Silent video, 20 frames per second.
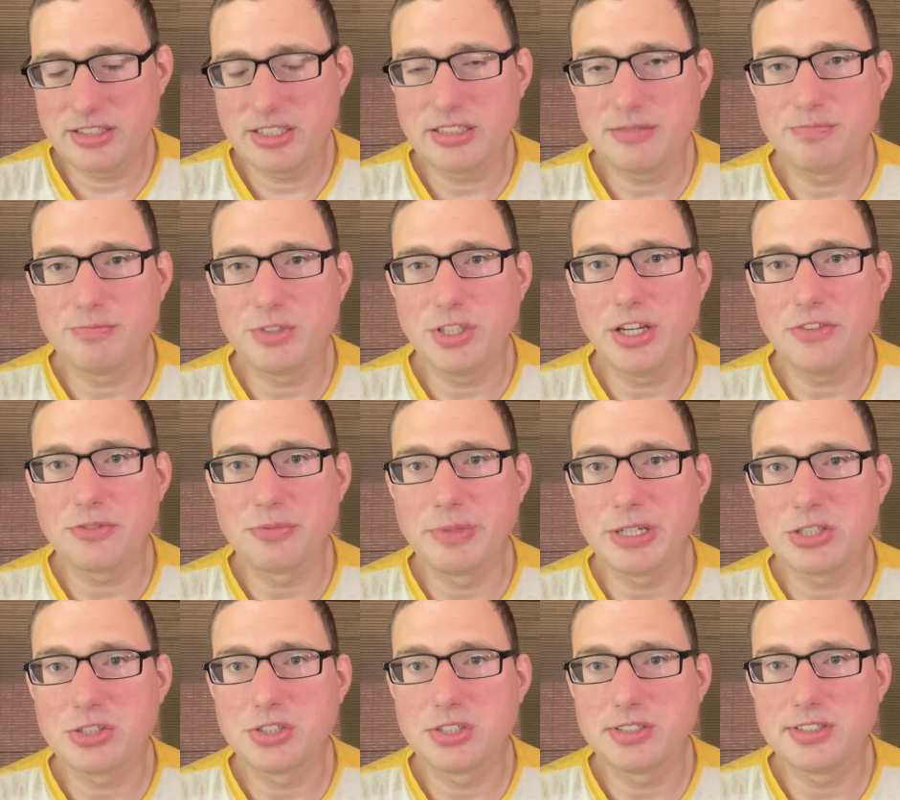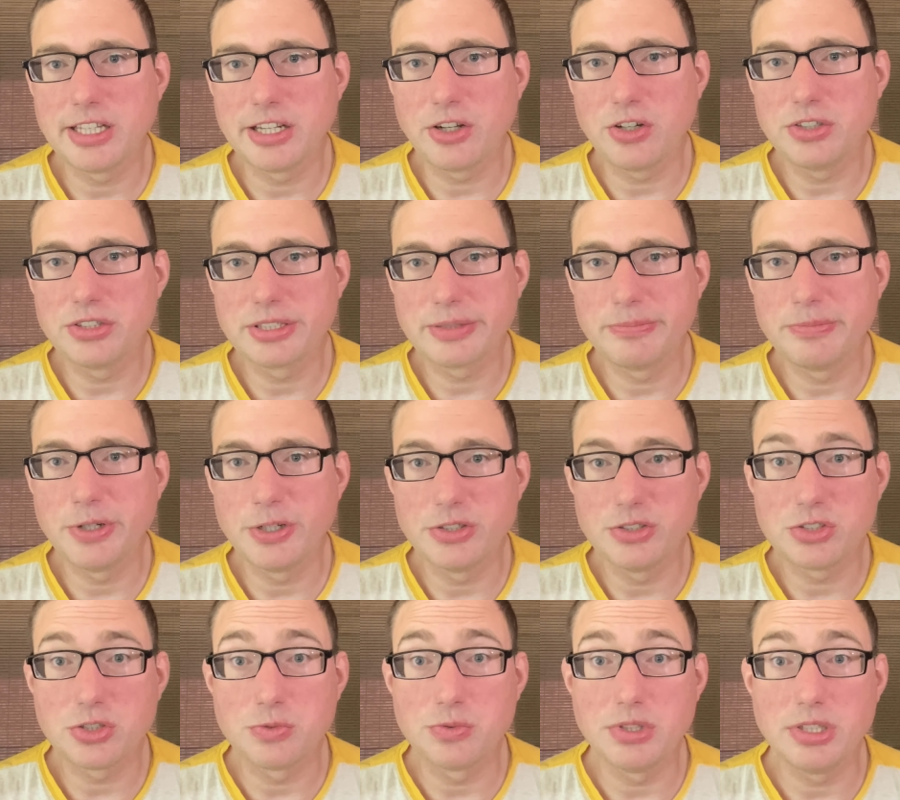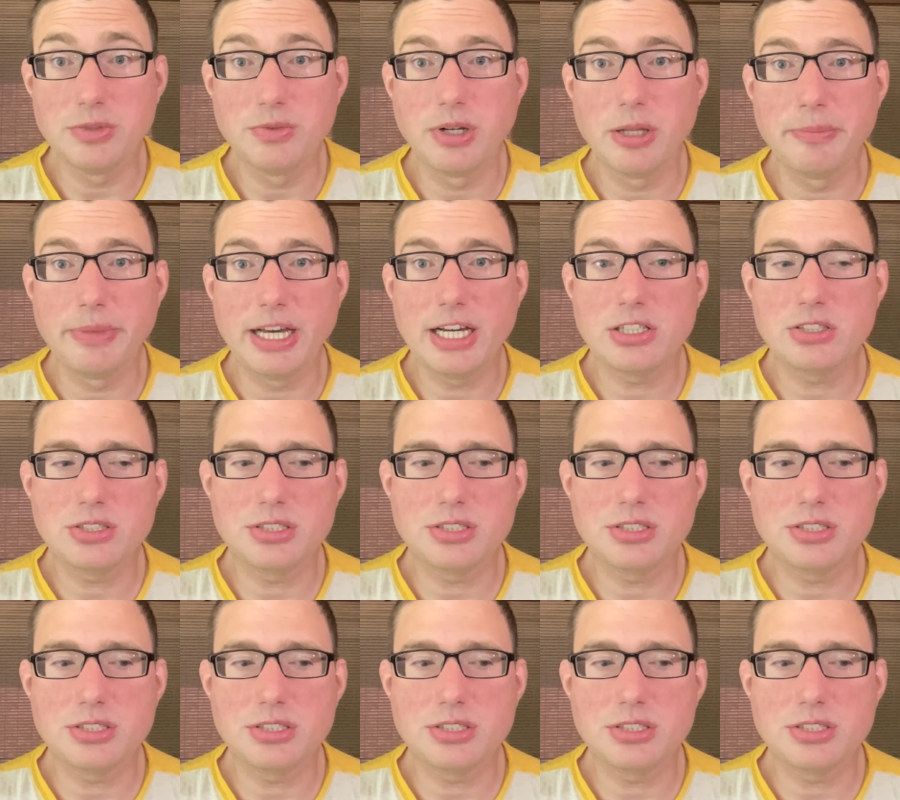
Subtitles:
You have to make sure that all the components are really well matched,